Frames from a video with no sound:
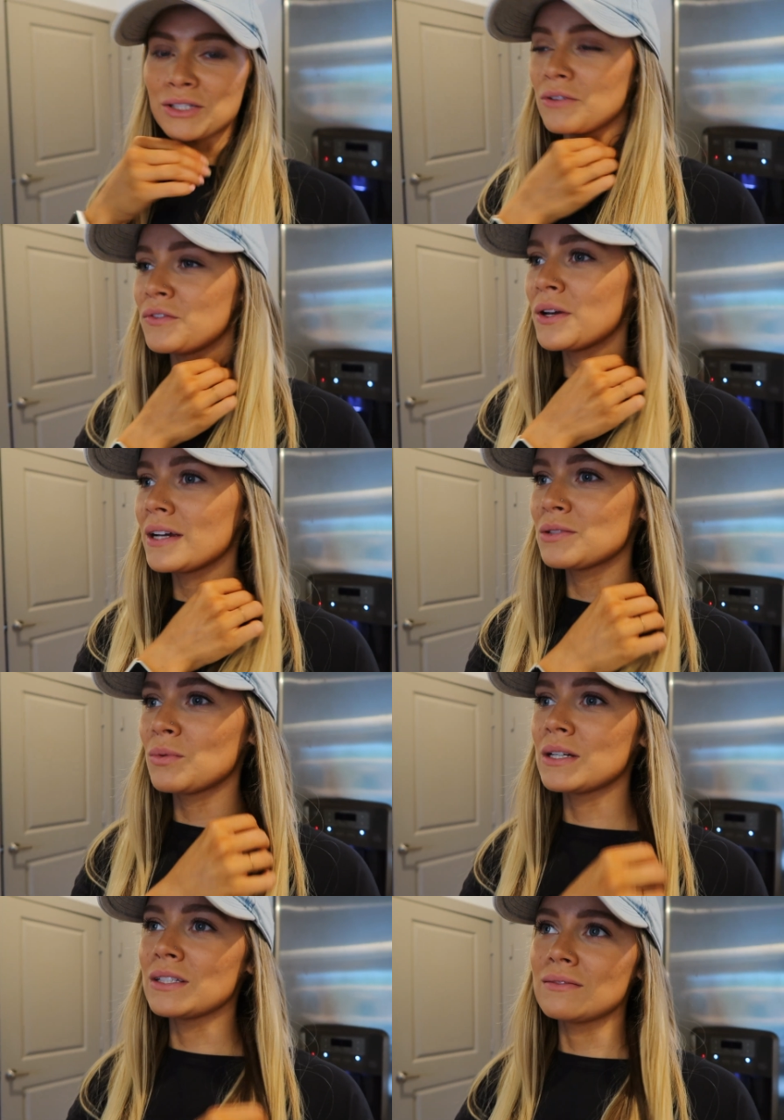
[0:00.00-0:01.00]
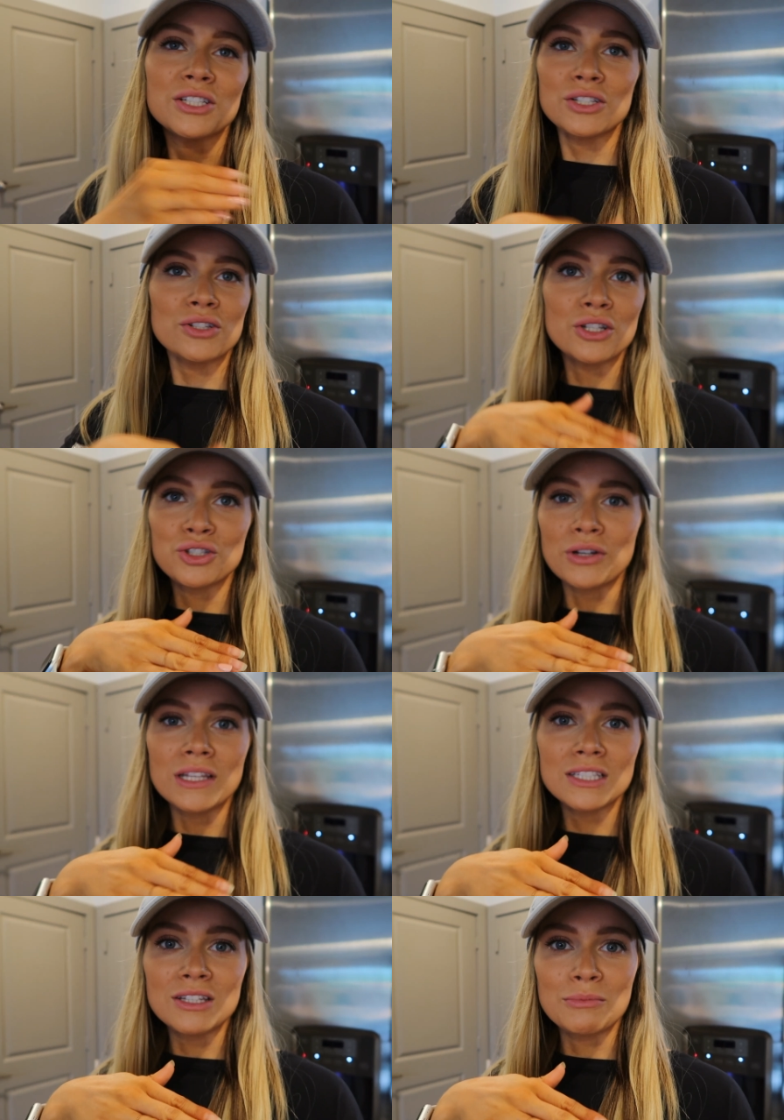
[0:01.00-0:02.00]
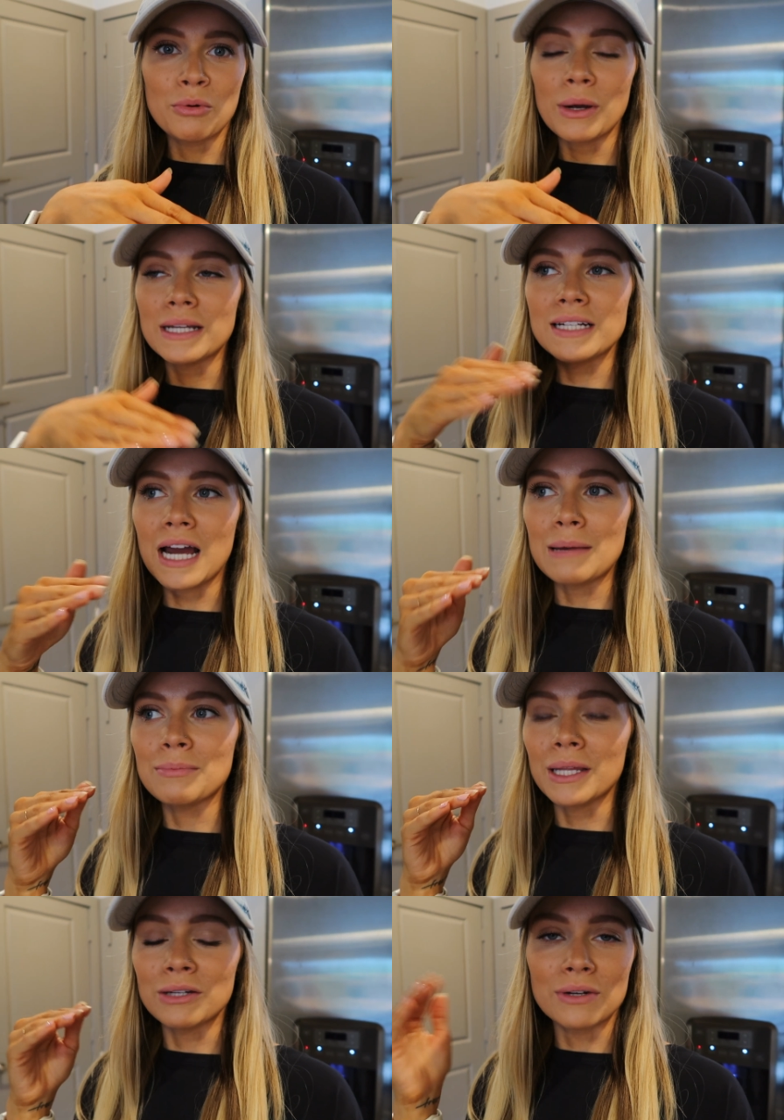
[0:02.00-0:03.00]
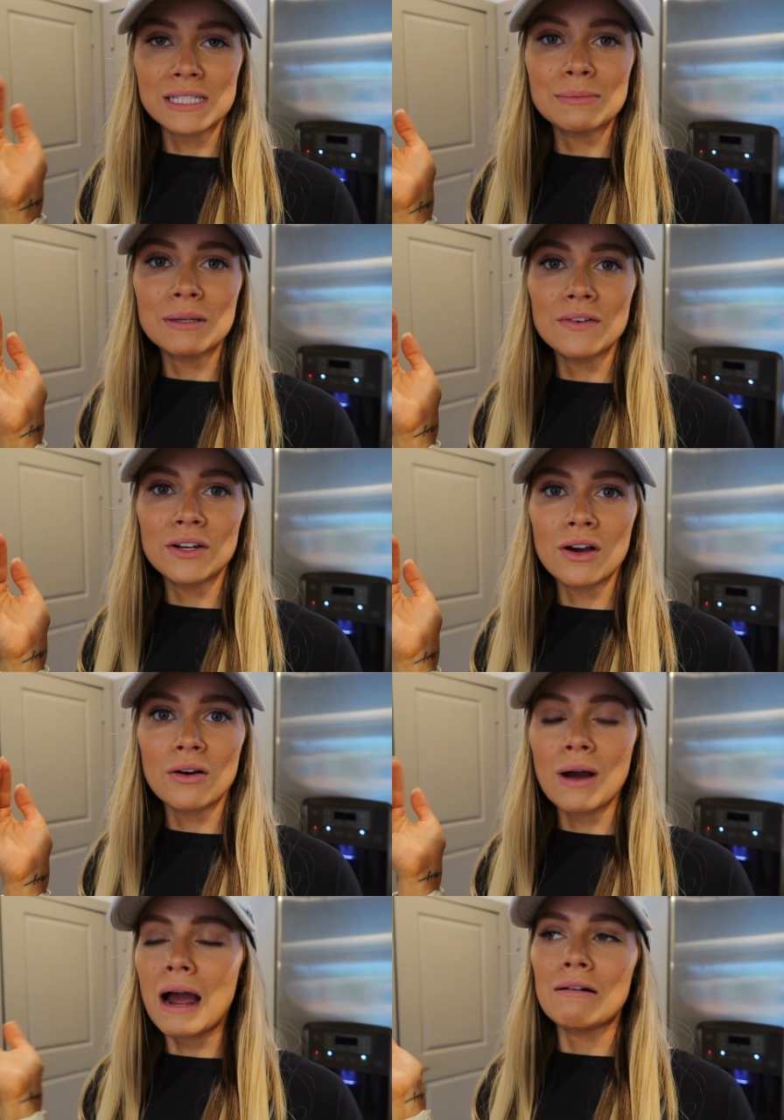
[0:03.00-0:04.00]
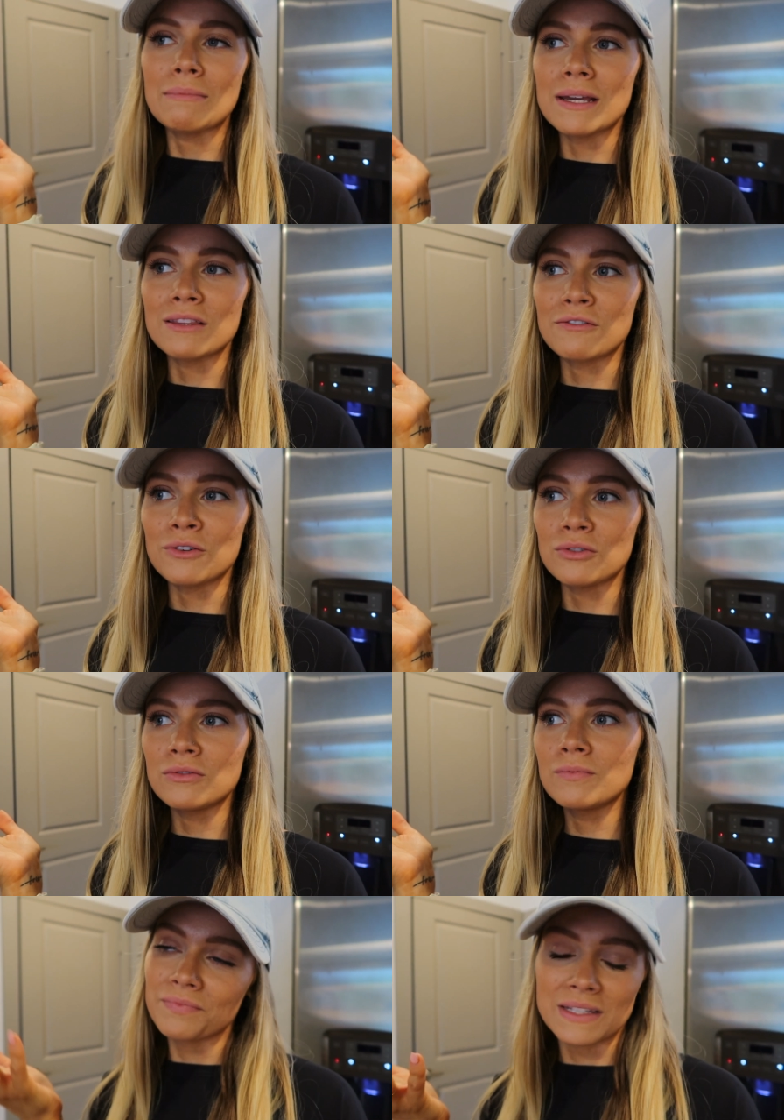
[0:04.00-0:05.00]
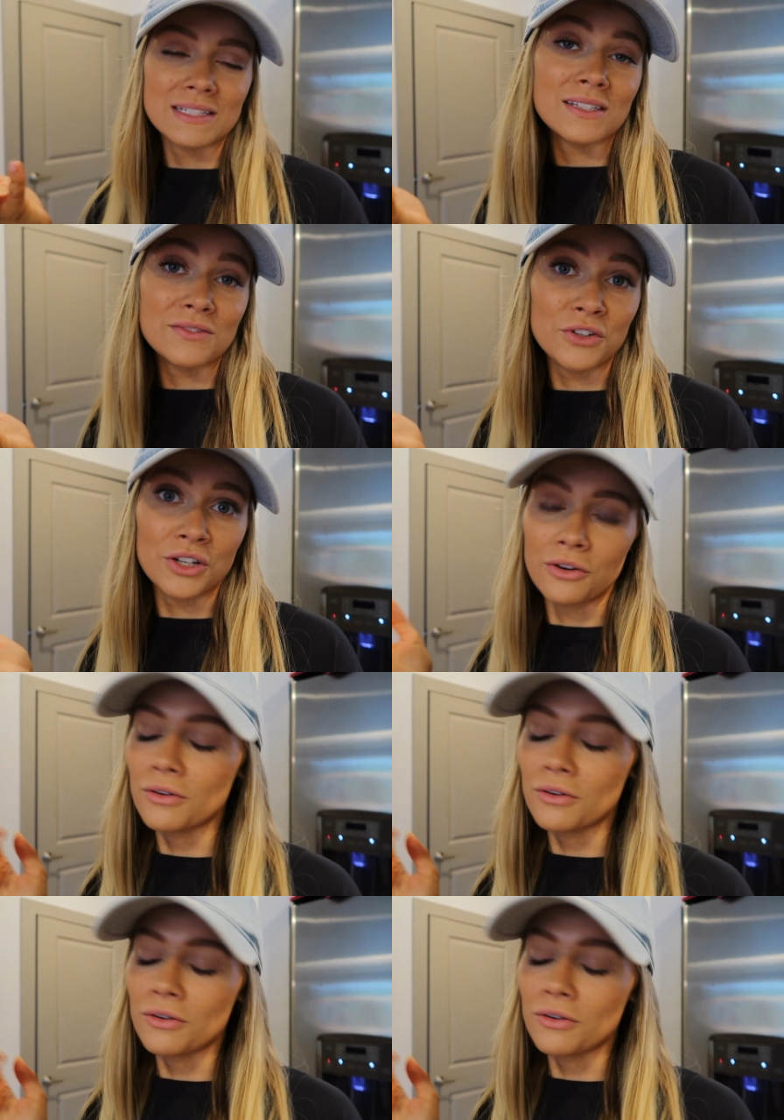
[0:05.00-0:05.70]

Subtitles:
So if you guys want just a straight to the point type like recipe video, how I make the food, this is for you.